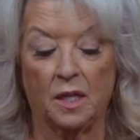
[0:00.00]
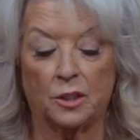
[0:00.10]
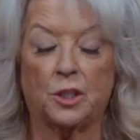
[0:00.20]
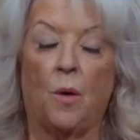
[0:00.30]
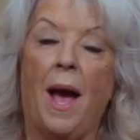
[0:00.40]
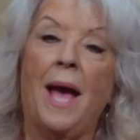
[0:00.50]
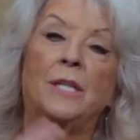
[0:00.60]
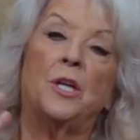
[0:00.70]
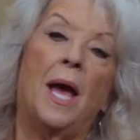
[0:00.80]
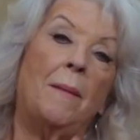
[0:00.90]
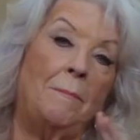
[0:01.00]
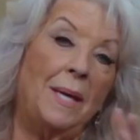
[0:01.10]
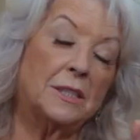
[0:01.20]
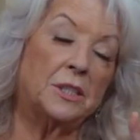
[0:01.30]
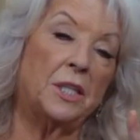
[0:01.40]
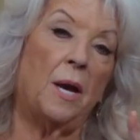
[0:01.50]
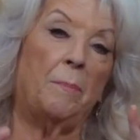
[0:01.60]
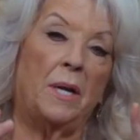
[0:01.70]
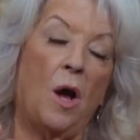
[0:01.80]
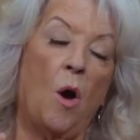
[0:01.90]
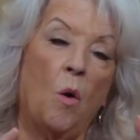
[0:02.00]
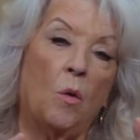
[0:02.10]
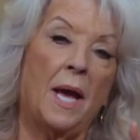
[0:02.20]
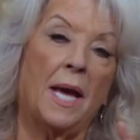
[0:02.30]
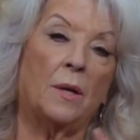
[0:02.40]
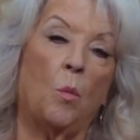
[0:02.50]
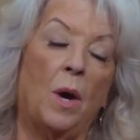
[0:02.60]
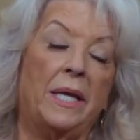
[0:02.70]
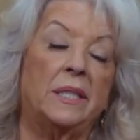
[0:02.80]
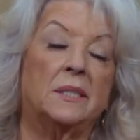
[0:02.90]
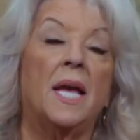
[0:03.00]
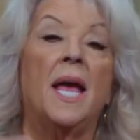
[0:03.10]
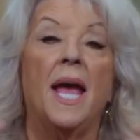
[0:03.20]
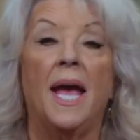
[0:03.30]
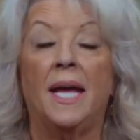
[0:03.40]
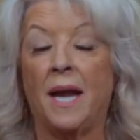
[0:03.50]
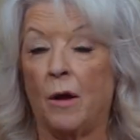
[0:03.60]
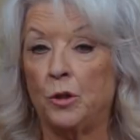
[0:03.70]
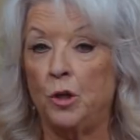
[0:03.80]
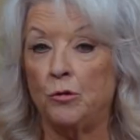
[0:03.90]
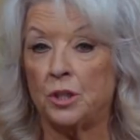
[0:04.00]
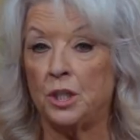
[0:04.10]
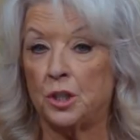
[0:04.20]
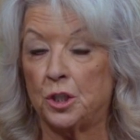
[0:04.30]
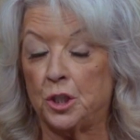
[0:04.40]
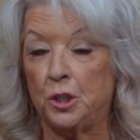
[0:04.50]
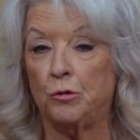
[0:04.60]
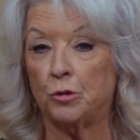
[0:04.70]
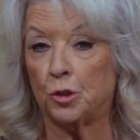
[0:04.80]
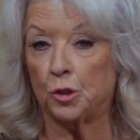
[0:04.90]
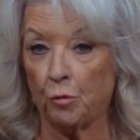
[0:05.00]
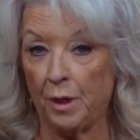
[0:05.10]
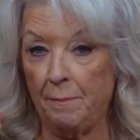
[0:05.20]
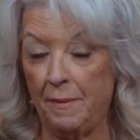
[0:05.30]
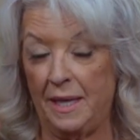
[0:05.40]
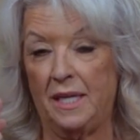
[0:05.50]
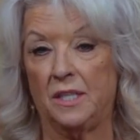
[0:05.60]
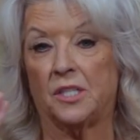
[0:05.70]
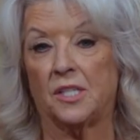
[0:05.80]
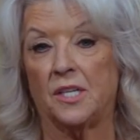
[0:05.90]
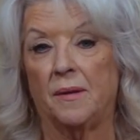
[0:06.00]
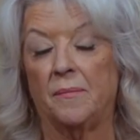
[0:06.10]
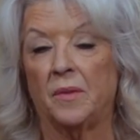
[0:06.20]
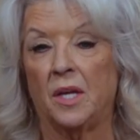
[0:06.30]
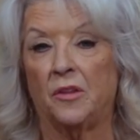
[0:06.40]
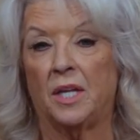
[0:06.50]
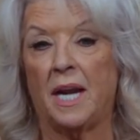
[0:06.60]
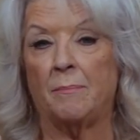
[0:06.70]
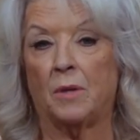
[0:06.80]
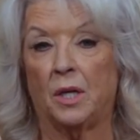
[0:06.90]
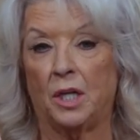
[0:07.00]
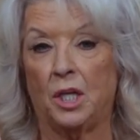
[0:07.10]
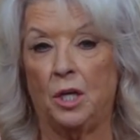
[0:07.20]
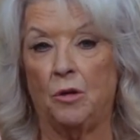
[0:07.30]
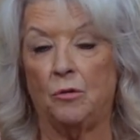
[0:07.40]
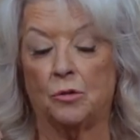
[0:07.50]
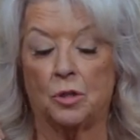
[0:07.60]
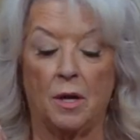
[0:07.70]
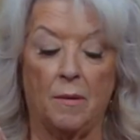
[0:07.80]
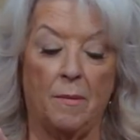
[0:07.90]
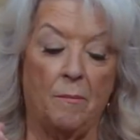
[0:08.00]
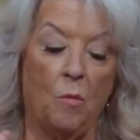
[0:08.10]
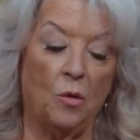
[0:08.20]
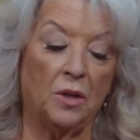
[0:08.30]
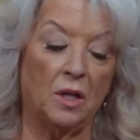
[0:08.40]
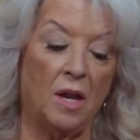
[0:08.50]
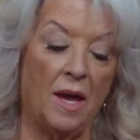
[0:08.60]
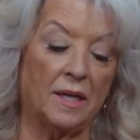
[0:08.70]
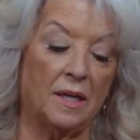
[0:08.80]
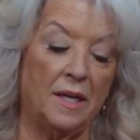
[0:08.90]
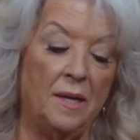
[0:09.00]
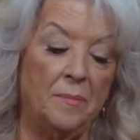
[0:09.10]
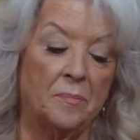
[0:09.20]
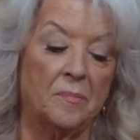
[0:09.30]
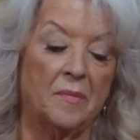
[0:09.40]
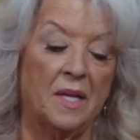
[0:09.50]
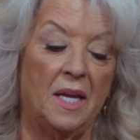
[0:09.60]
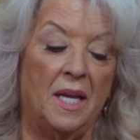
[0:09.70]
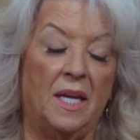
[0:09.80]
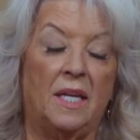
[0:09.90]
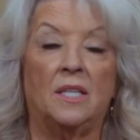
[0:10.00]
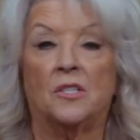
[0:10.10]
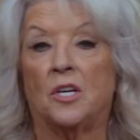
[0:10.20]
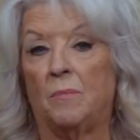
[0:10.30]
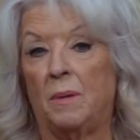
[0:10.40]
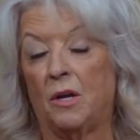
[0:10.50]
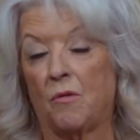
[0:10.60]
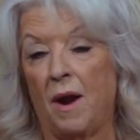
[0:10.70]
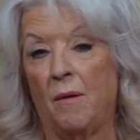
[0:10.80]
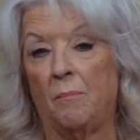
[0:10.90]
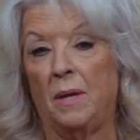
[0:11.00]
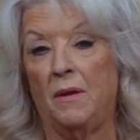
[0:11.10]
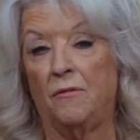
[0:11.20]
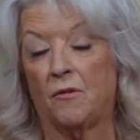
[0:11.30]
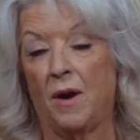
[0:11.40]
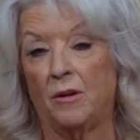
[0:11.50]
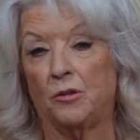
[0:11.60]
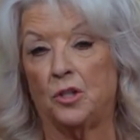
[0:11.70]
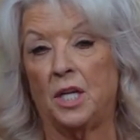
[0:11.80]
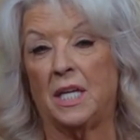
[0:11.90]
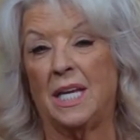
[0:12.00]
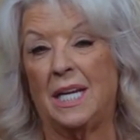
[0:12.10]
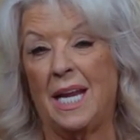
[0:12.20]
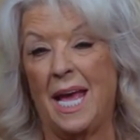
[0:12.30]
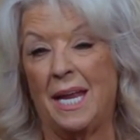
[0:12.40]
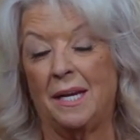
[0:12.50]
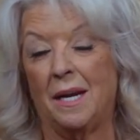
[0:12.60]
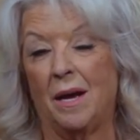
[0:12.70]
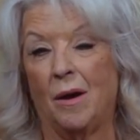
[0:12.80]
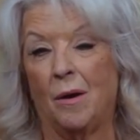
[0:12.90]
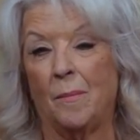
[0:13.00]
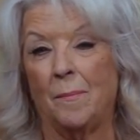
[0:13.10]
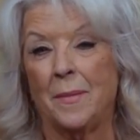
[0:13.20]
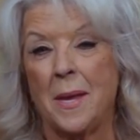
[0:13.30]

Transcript: So I, do, I mix it up in all kind of ways, and I'll usually choose three meats that I'm going to use. And more than likely, it is going to be ground beef, ground chicken, and uh,